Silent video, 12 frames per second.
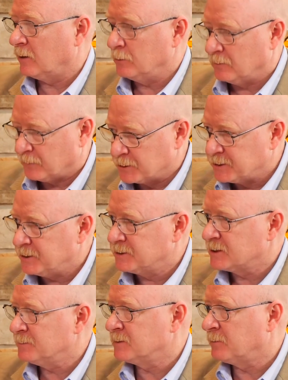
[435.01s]
Our university
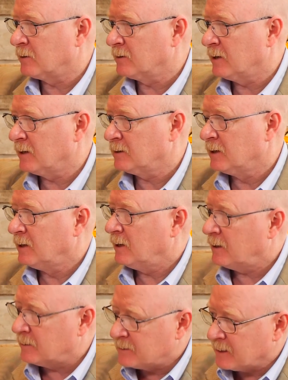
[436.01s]
system is part of that.
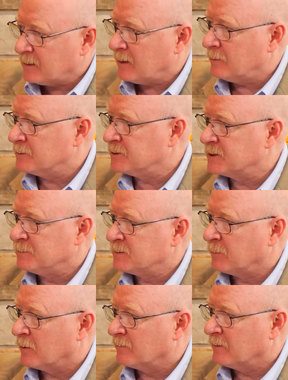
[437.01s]
And our tech college system is
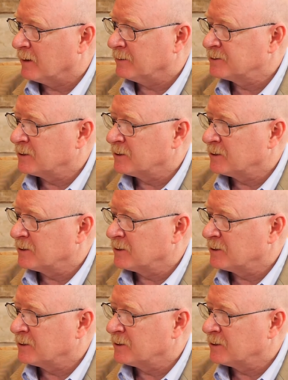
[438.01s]
part of that.